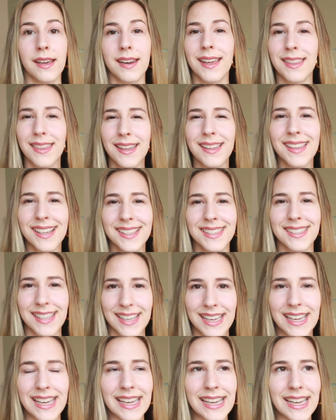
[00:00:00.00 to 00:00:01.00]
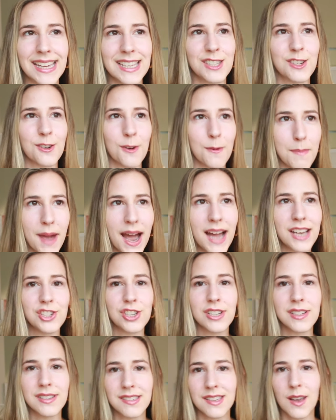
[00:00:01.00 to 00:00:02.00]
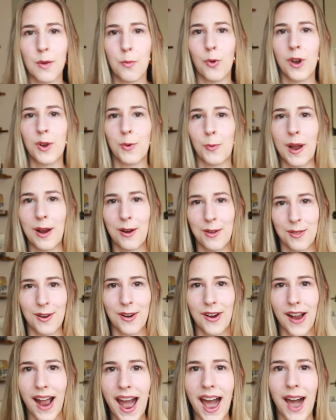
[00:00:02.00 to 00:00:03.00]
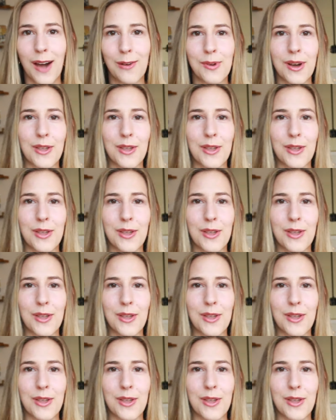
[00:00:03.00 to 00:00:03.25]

And I think that's the key is you're matching someone where they're at,